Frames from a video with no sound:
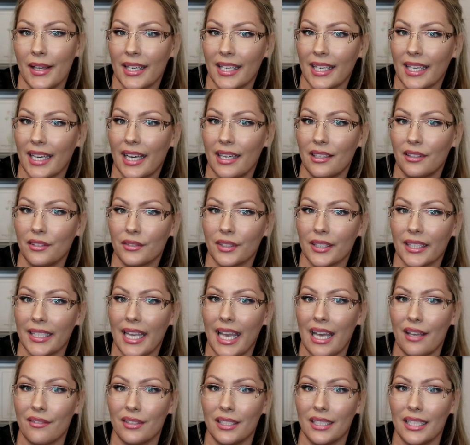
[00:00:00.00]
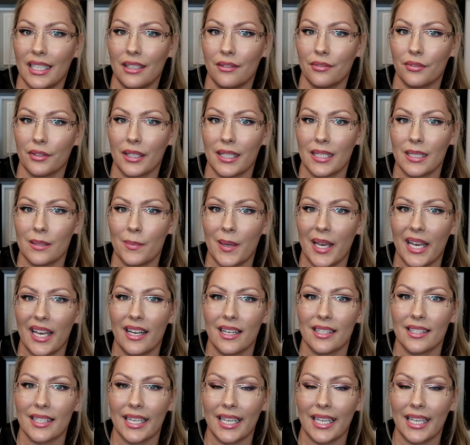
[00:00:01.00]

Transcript: yeah, I don't really have a need for these bags.